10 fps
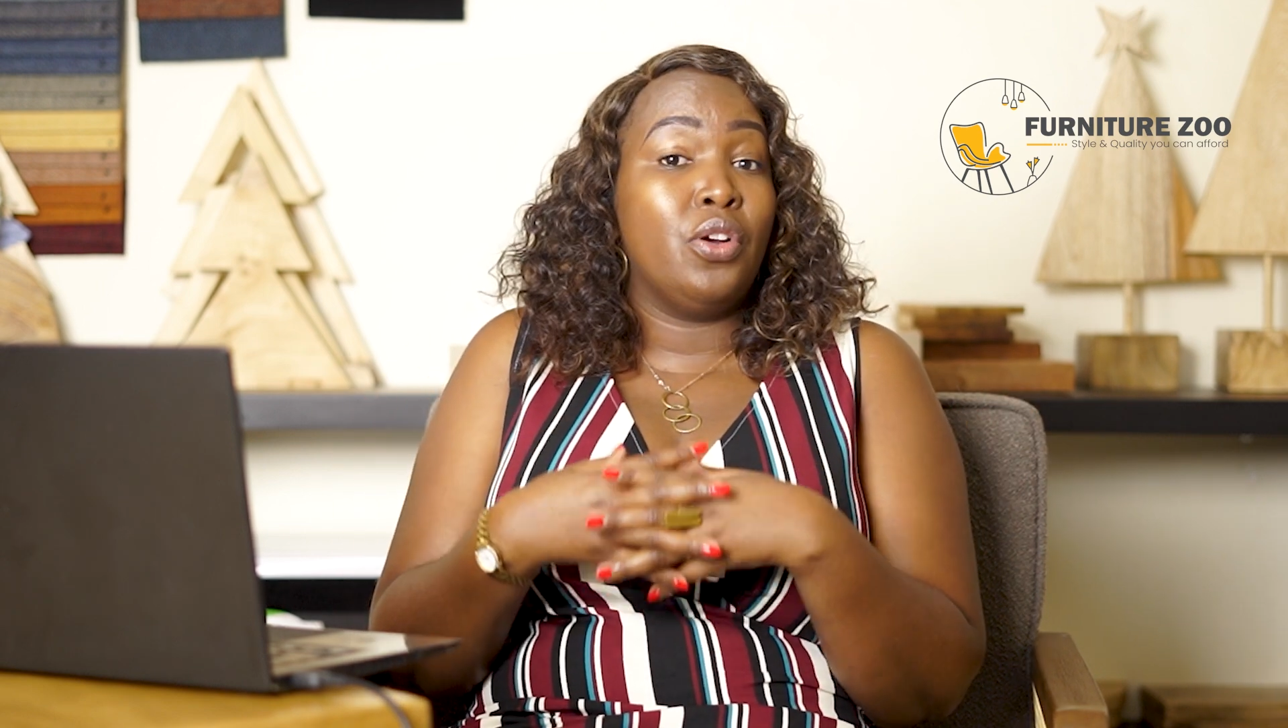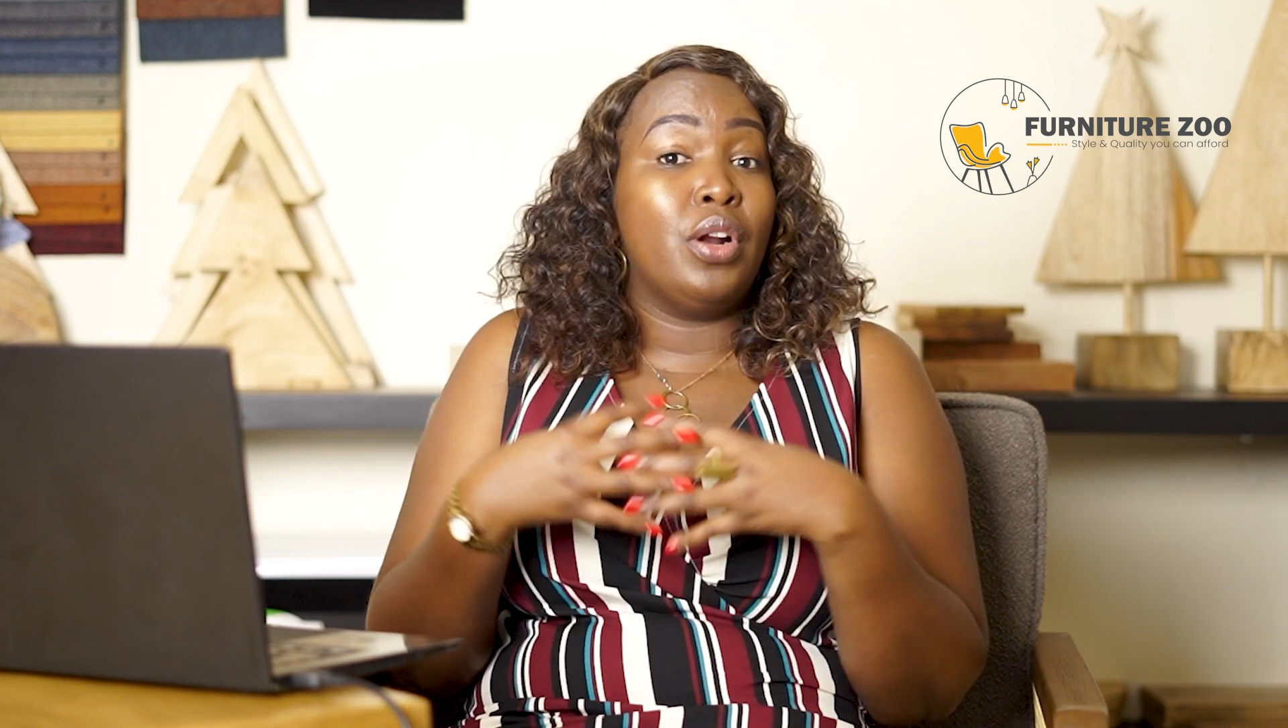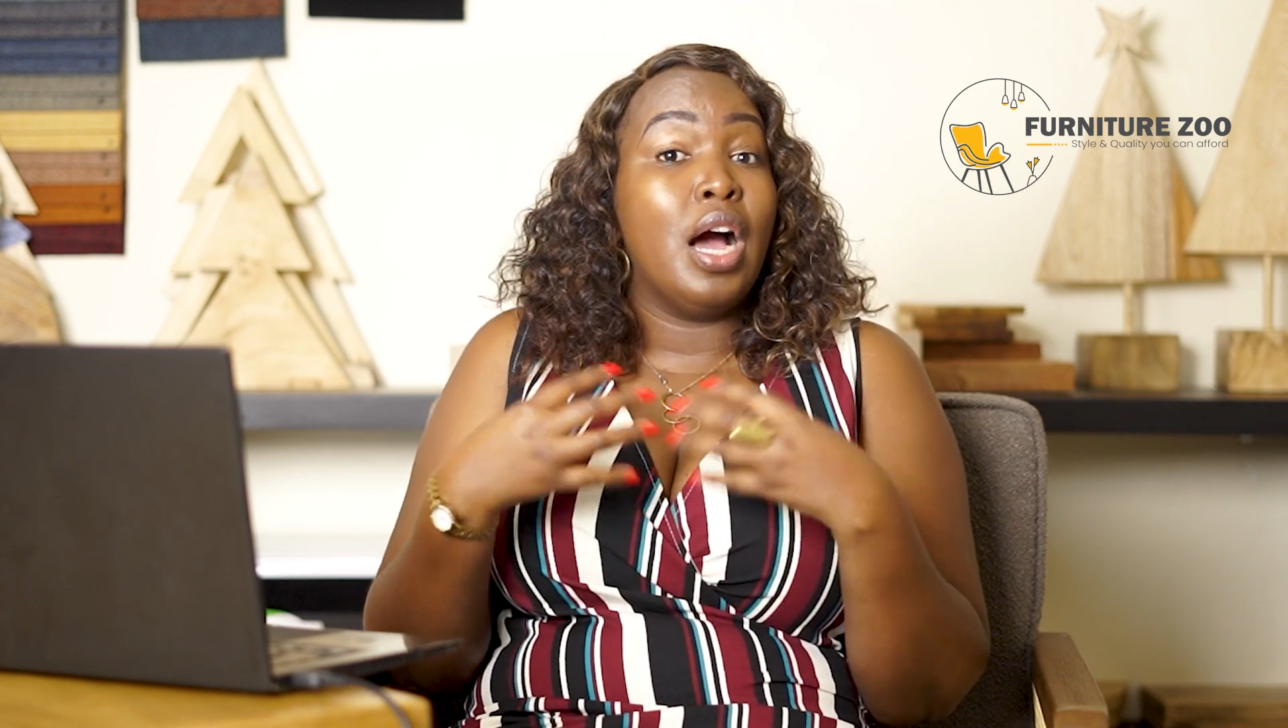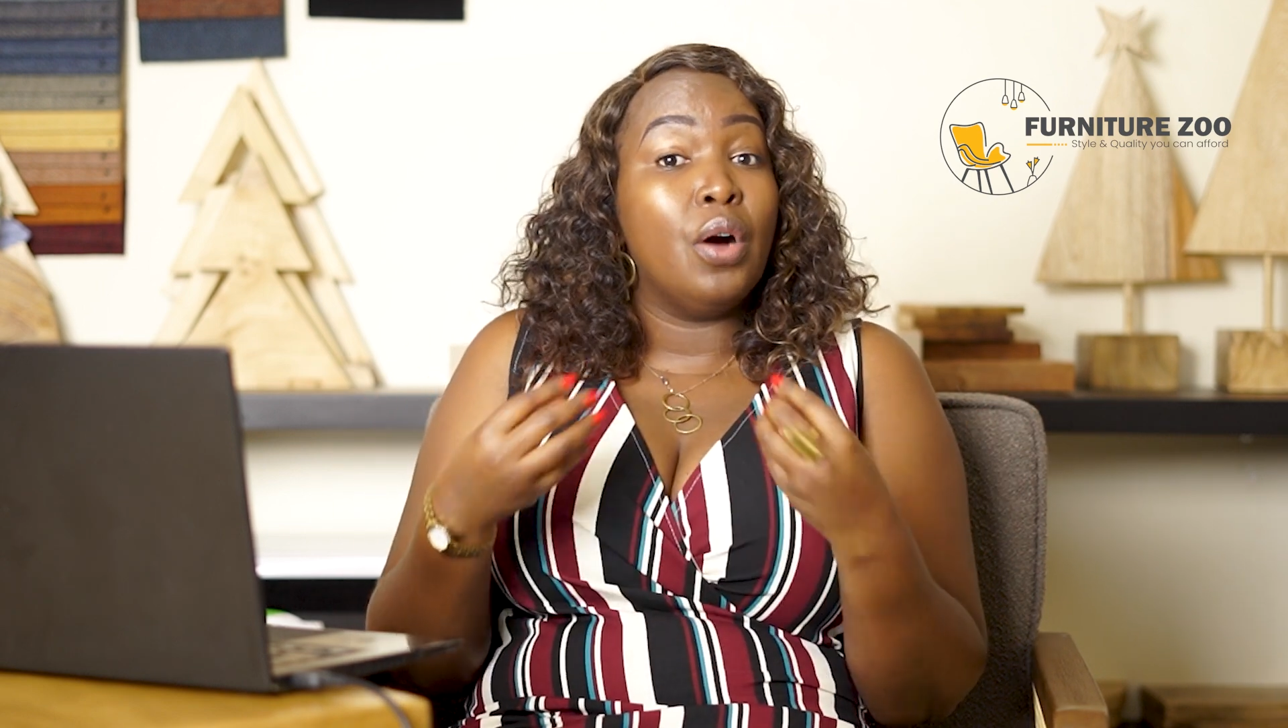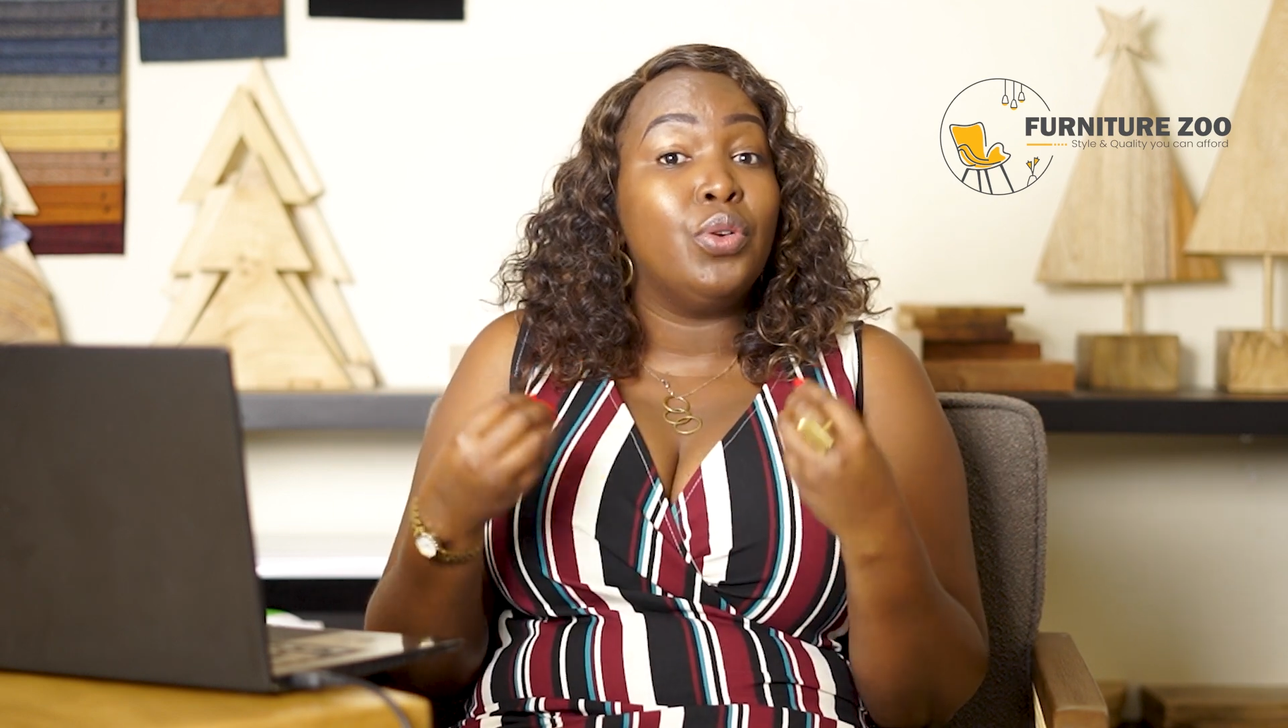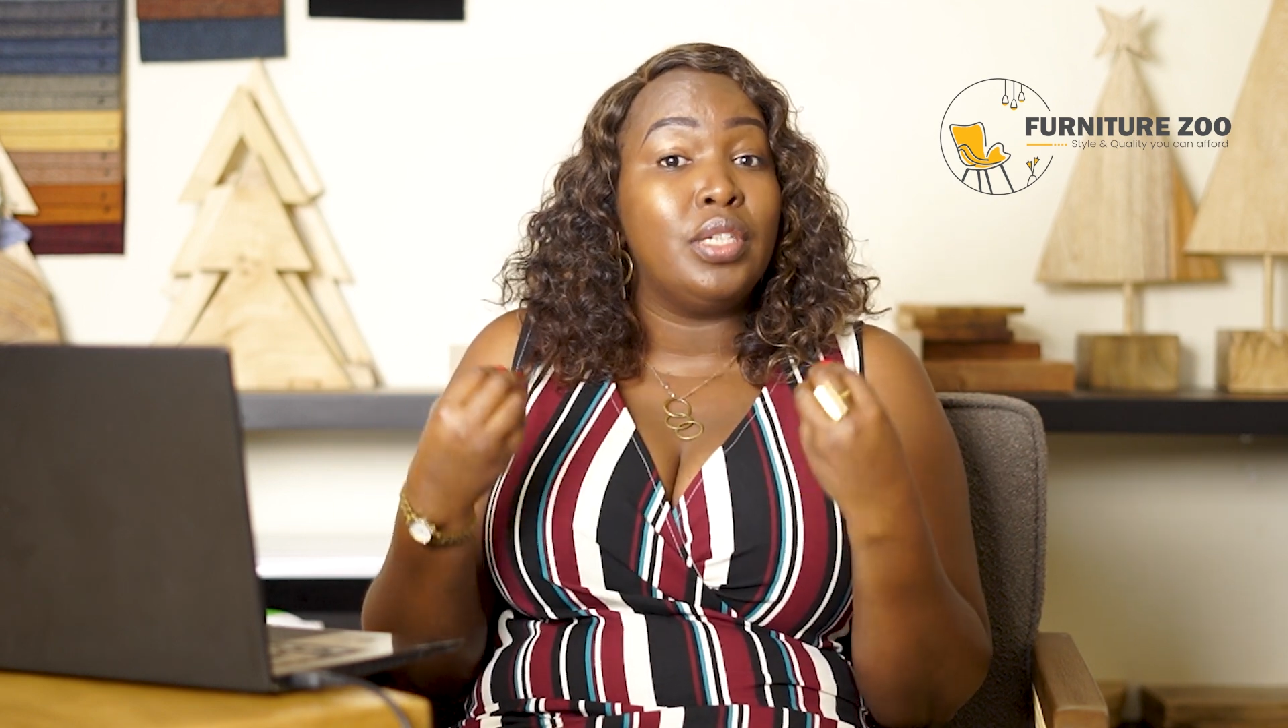on how